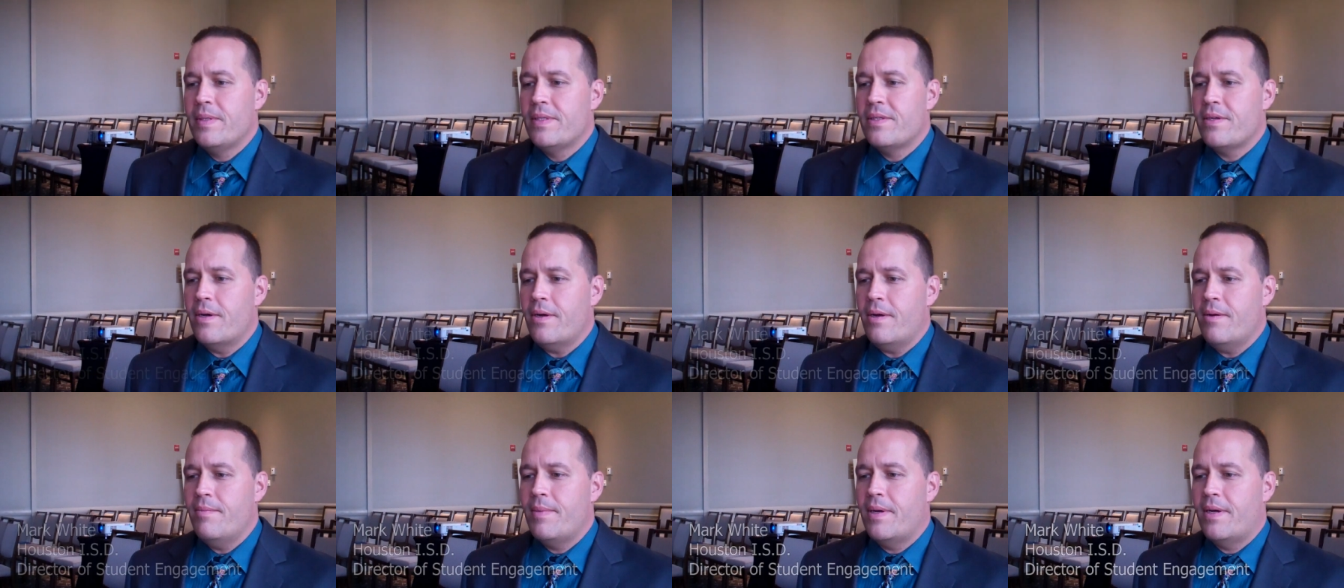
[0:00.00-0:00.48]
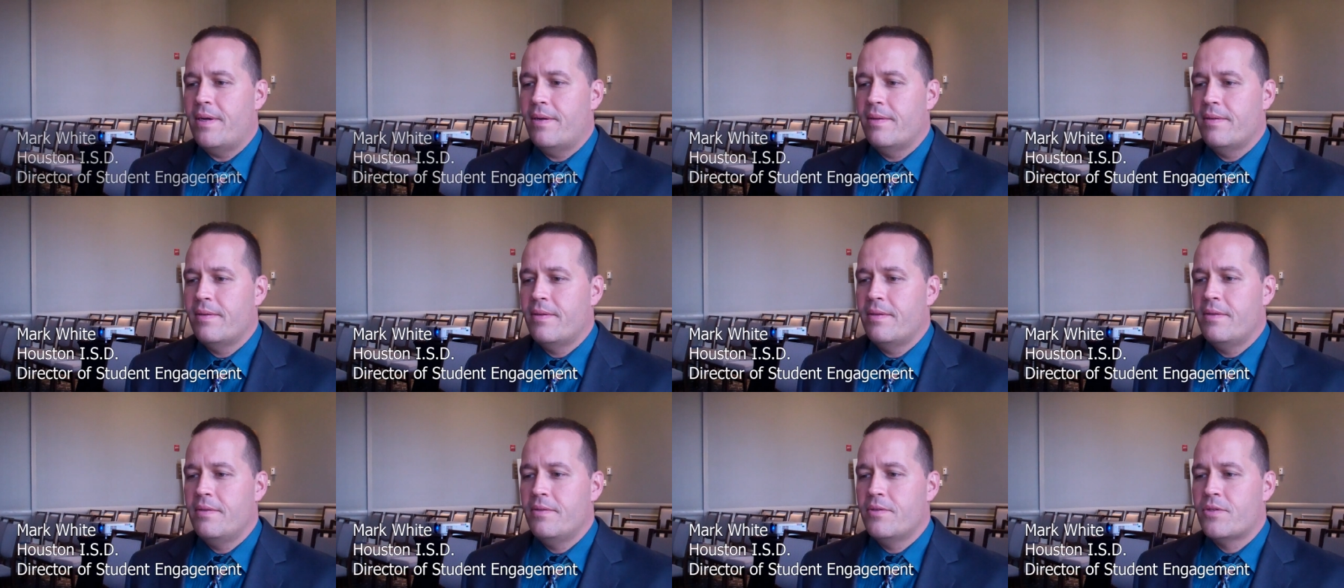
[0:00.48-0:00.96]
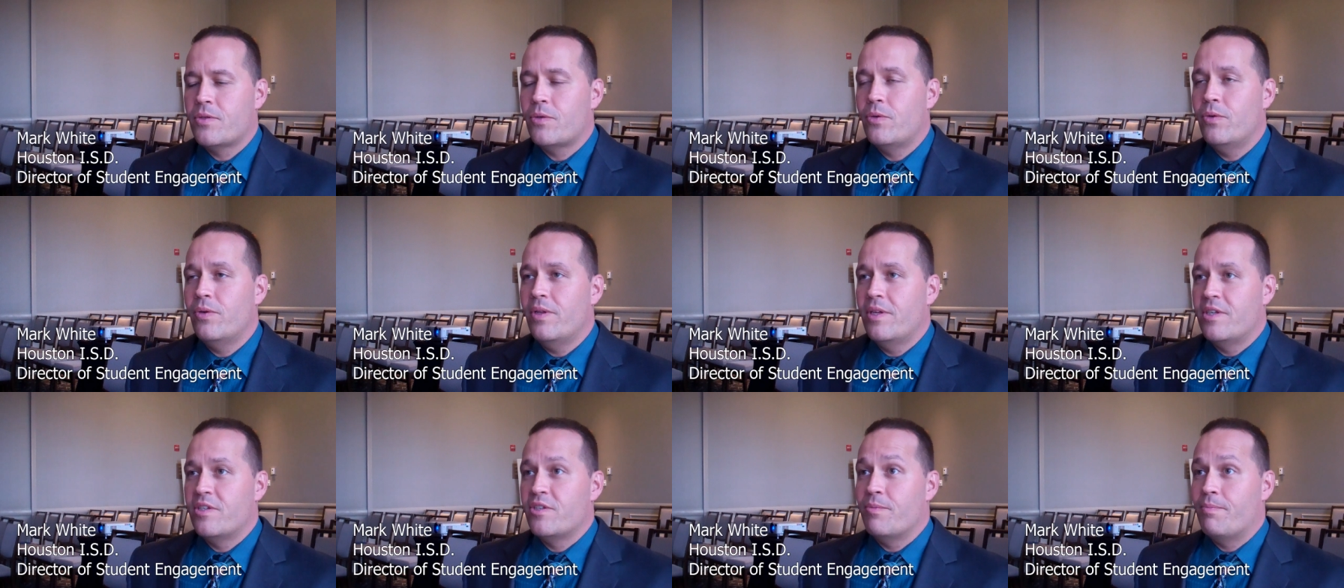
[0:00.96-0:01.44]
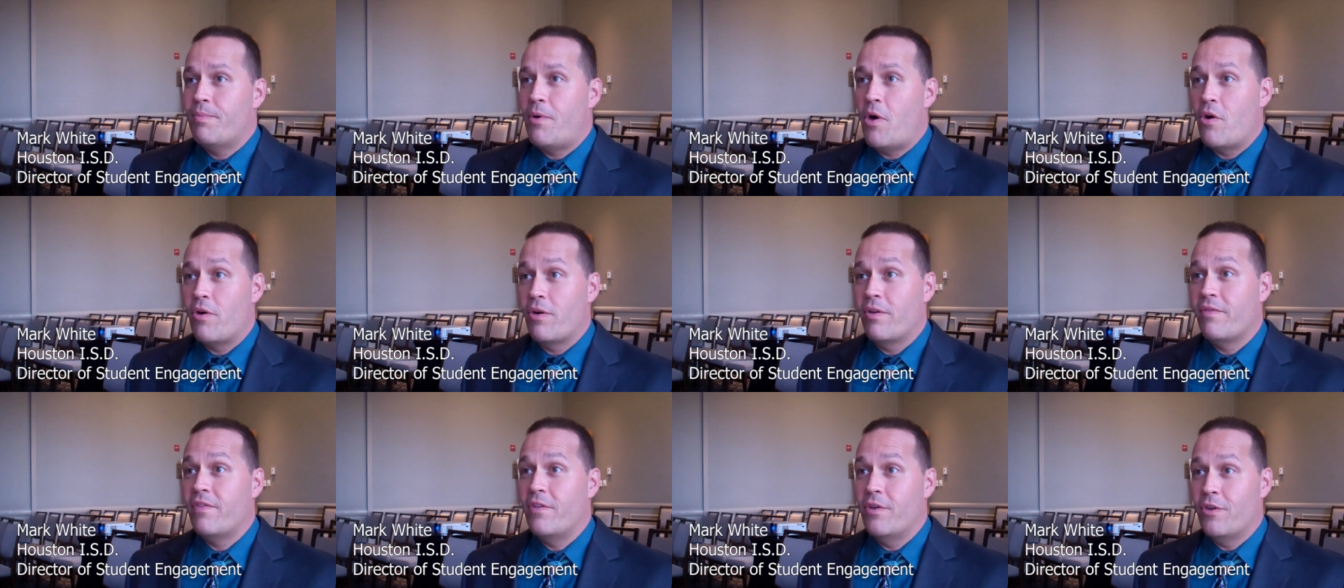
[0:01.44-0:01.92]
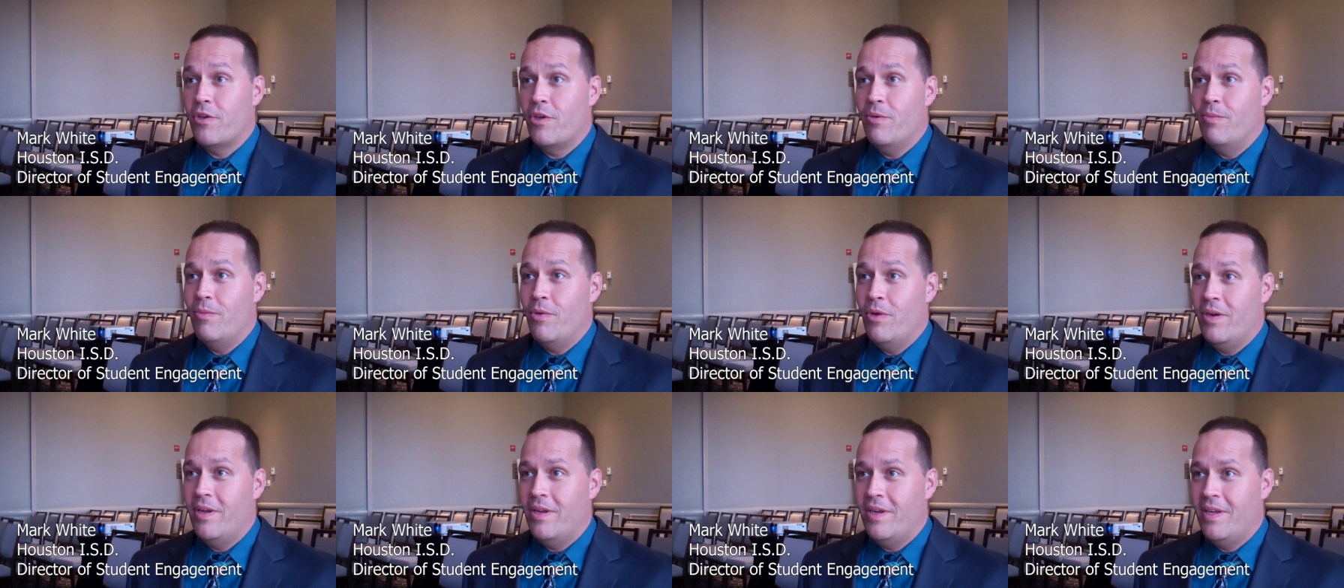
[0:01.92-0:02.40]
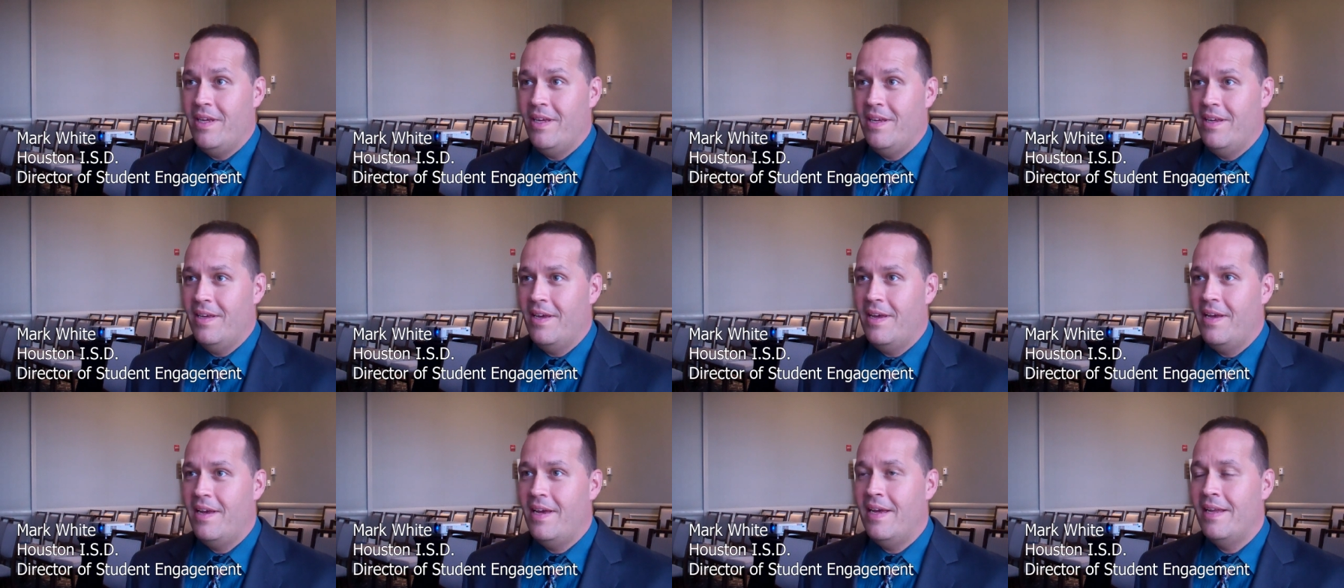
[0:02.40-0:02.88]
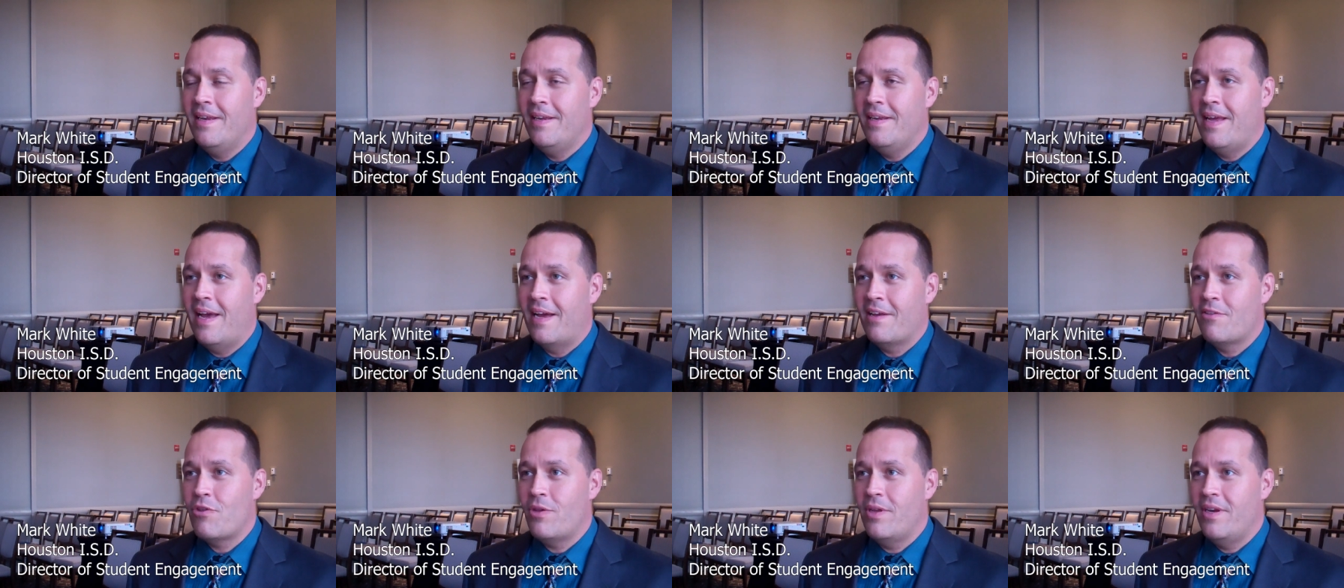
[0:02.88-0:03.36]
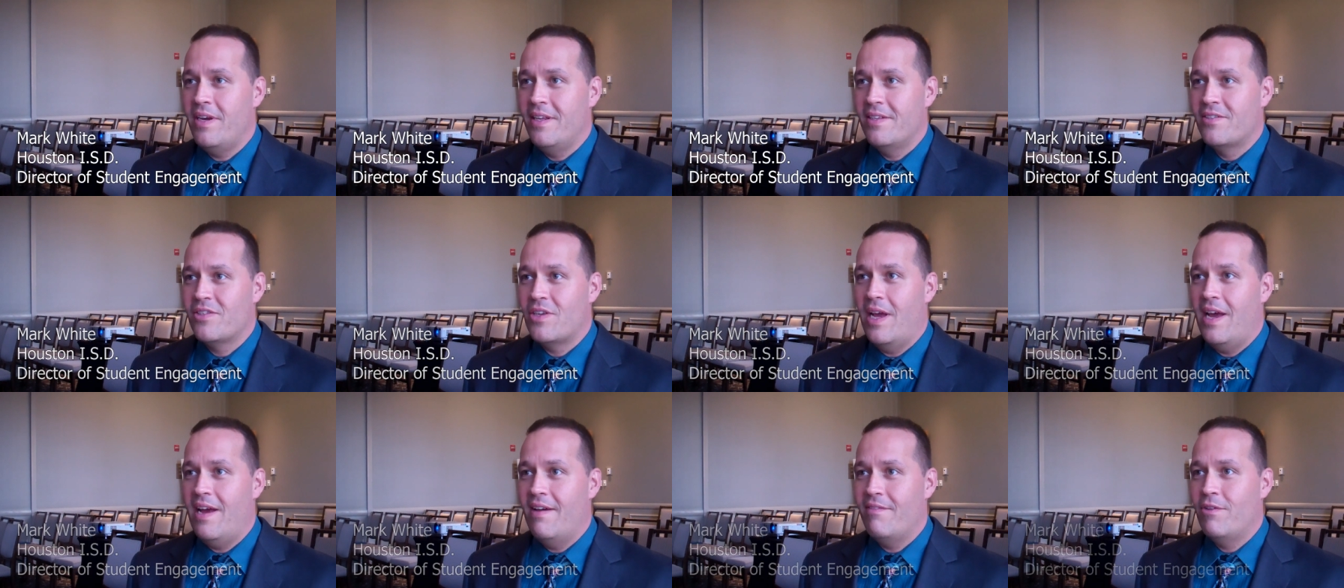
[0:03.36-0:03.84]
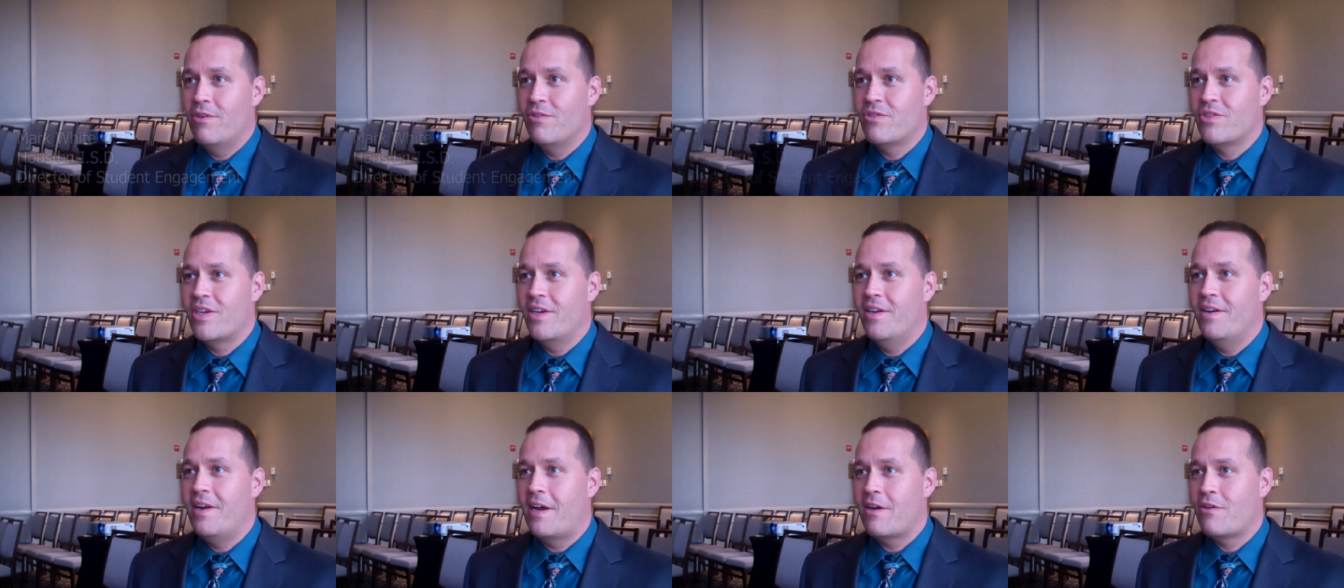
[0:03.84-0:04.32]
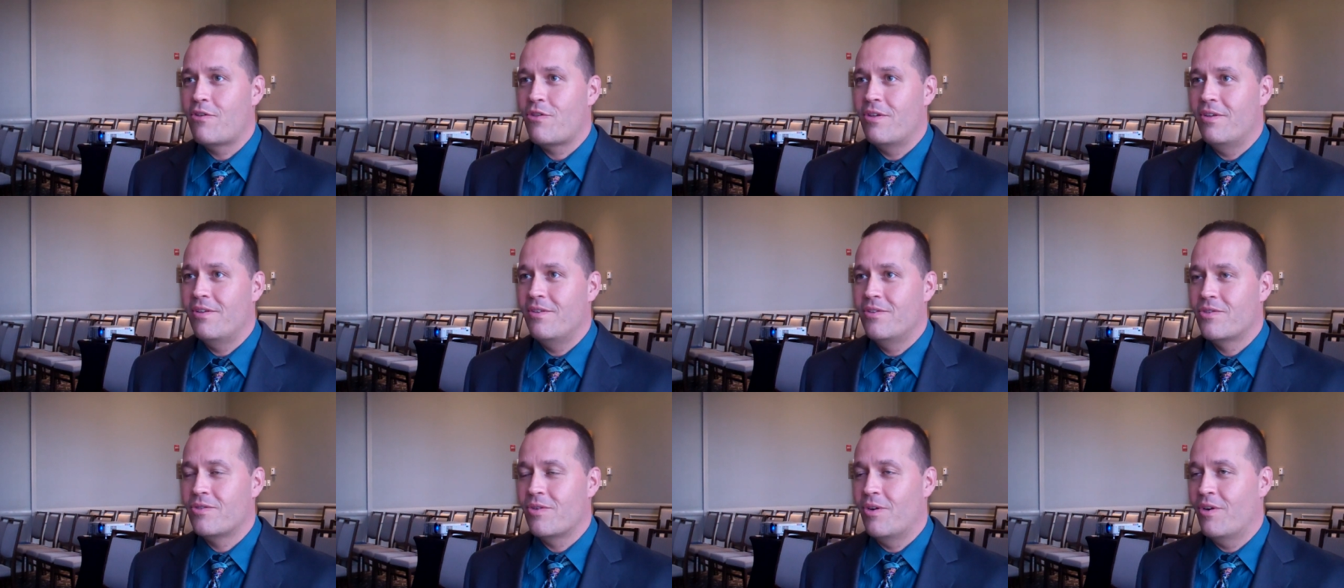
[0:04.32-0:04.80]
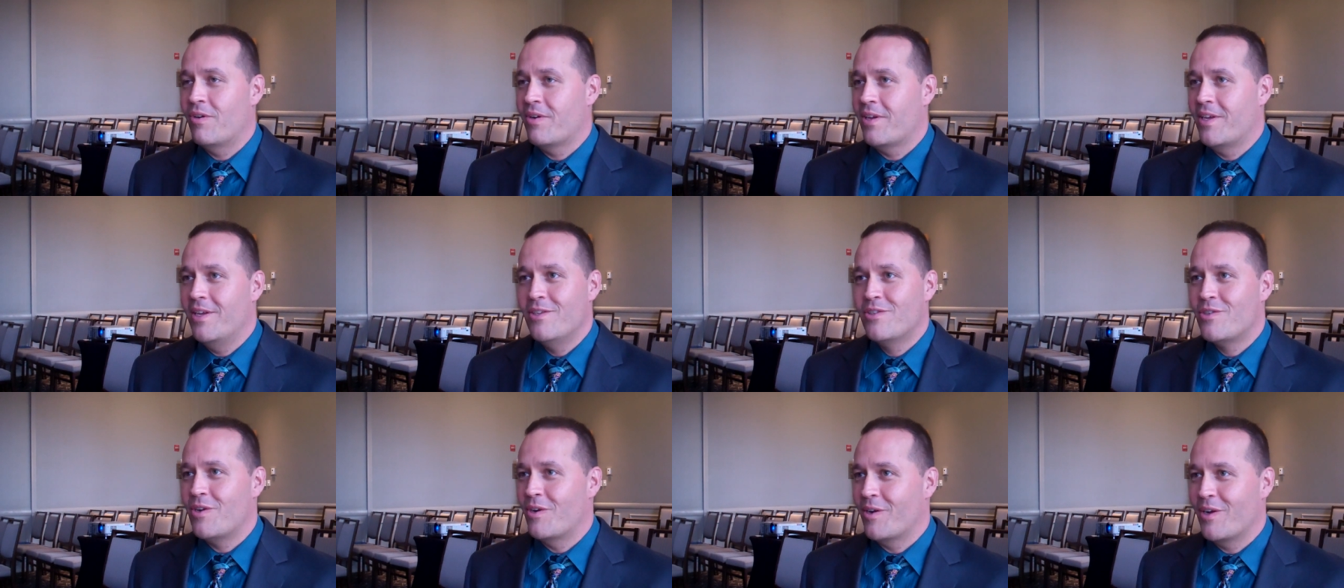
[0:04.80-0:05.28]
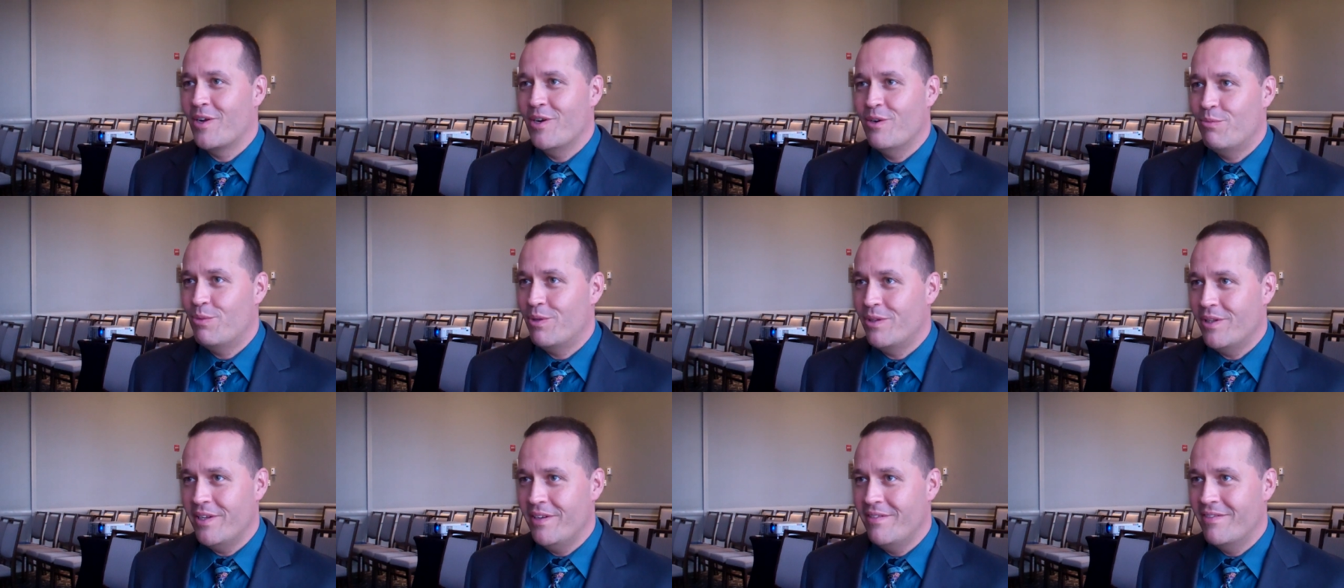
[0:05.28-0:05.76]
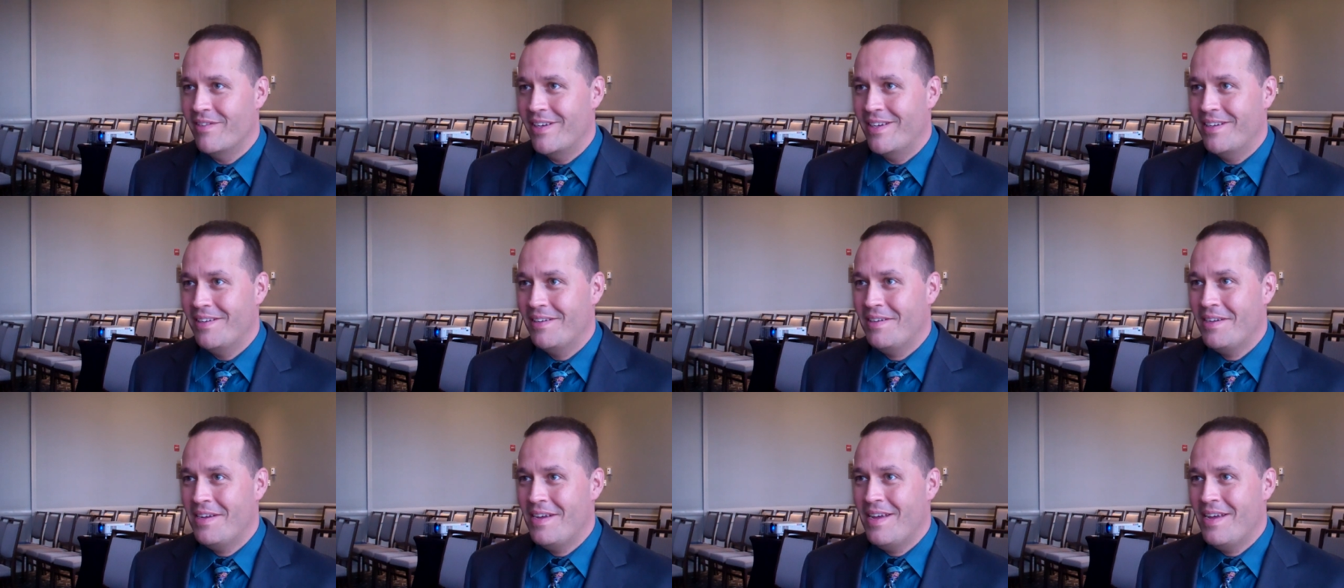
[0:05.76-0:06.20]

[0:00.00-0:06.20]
we talk about school as a part of the community, it actually needs to have those connections or kids aren't going to believe it.